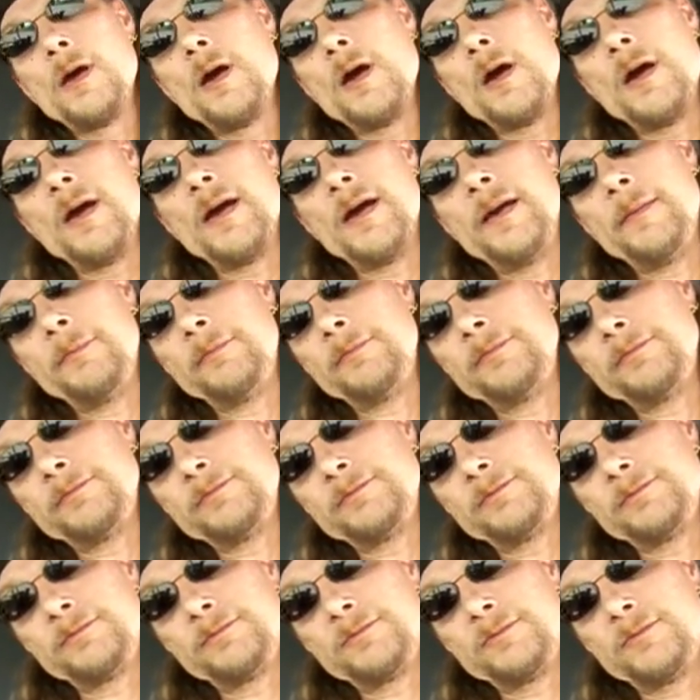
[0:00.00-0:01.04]
Alright,
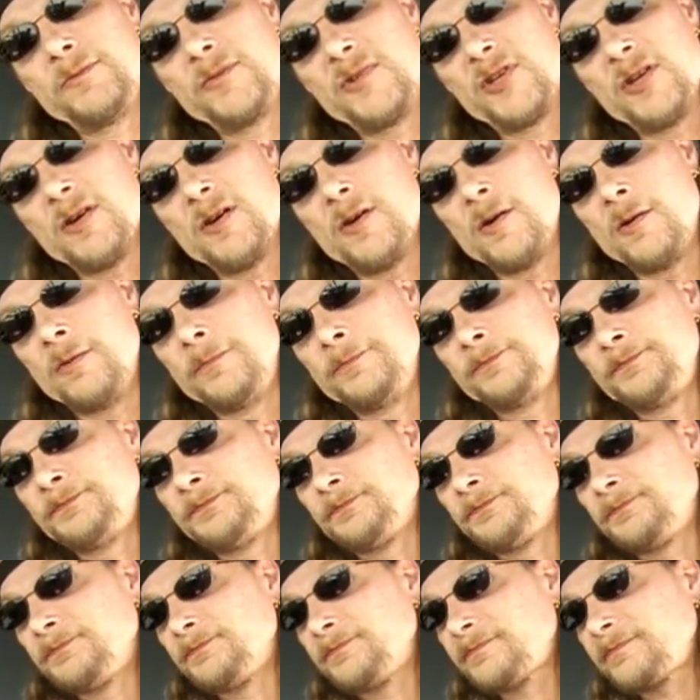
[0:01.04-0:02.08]
so
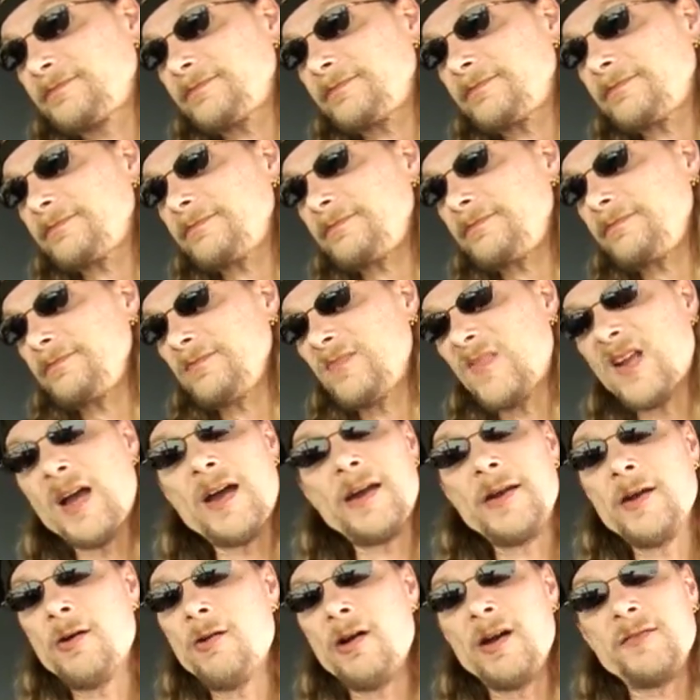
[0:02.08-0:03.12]

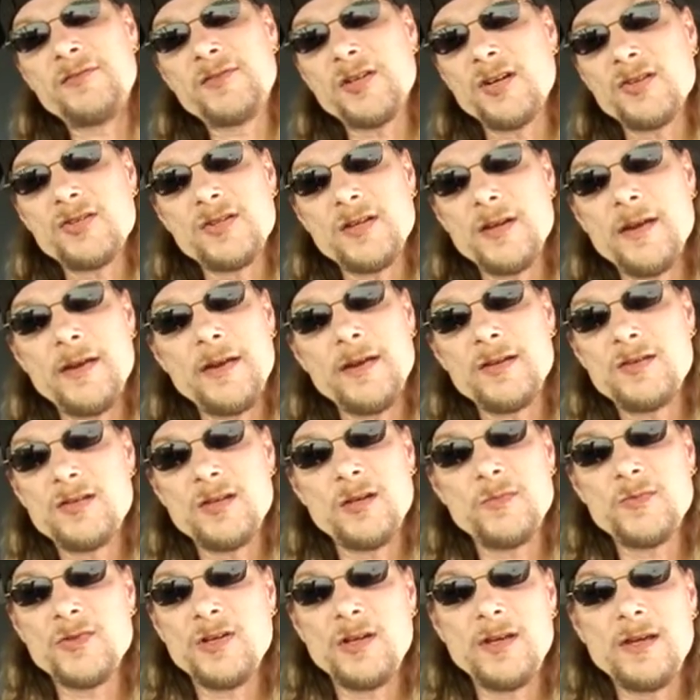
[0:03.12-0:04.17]
I know I've touched on that
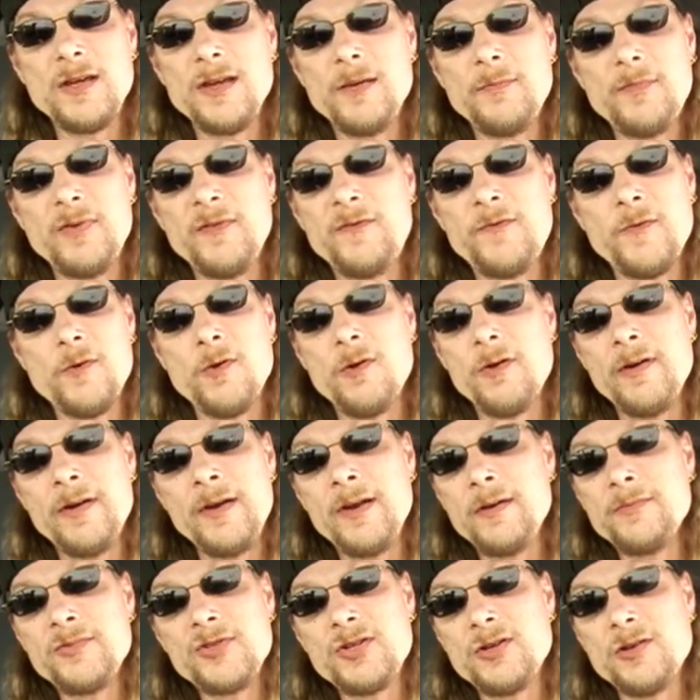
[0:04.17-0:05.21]
subject before,
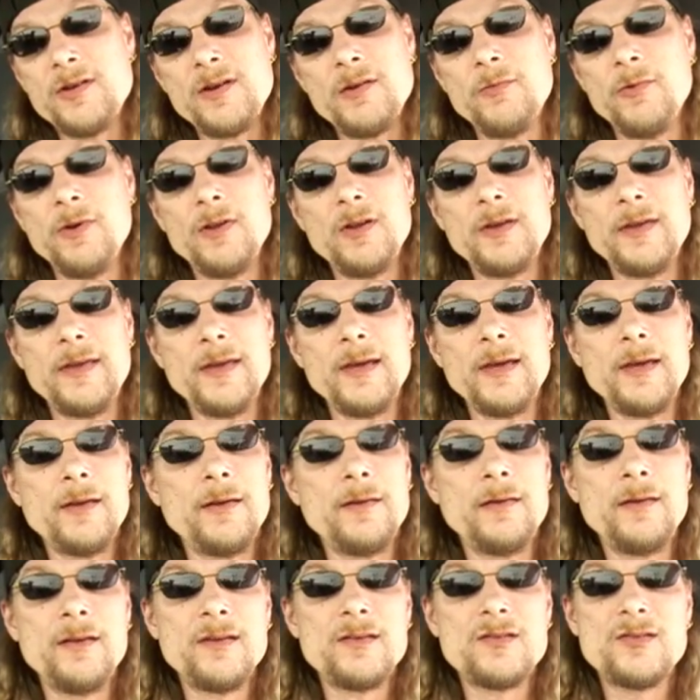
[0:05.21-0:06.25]
and I'm sure I will
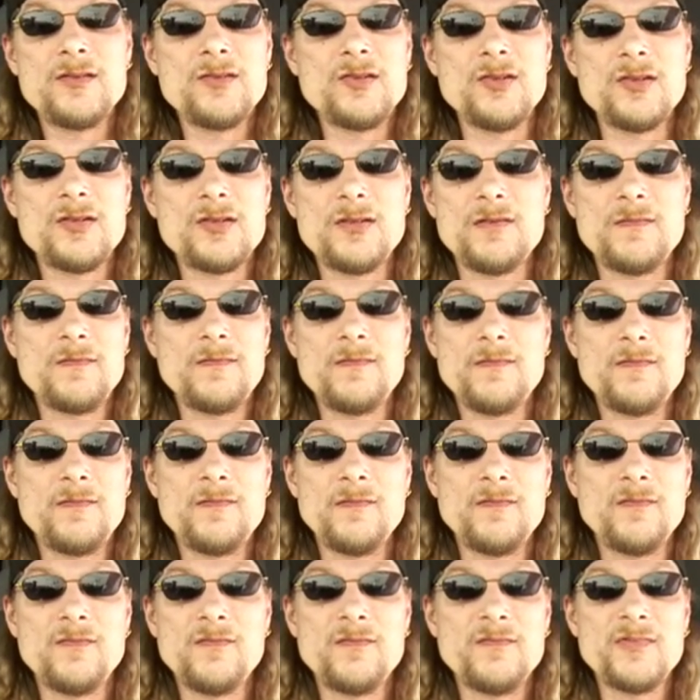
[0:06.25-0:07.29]
again. It's just,
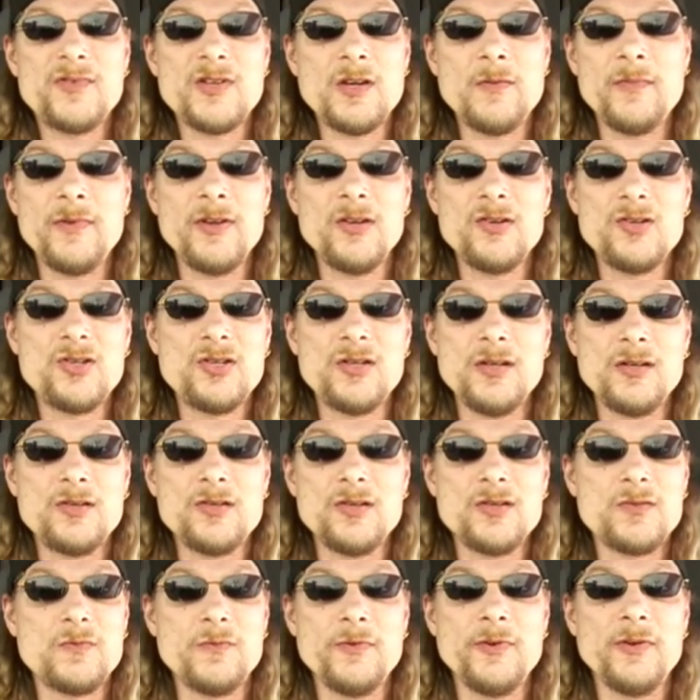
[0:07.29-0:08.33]
some of this shit
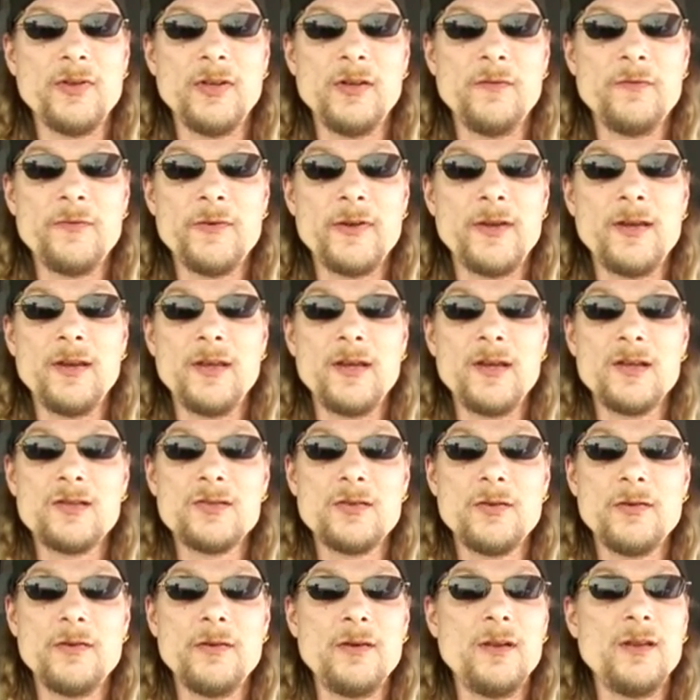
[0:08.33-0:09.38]
just really friggin'
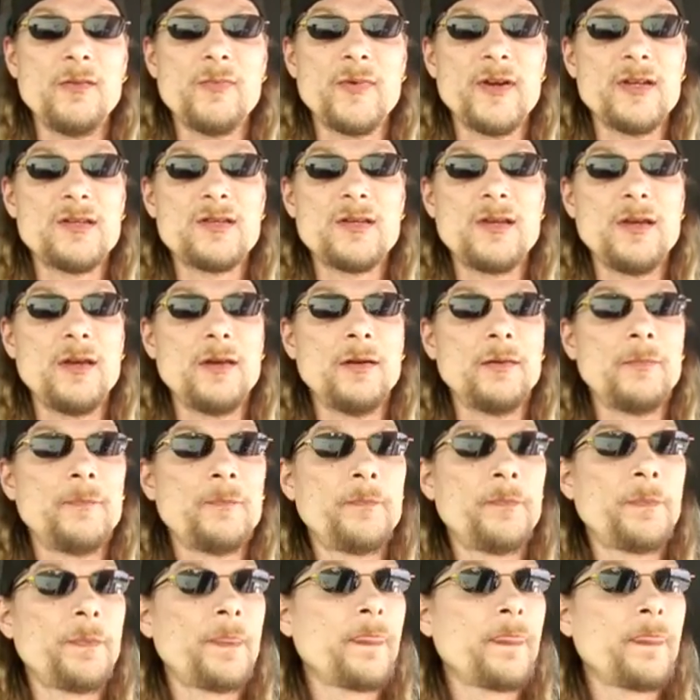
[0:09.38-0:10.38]
gets underneath my skin.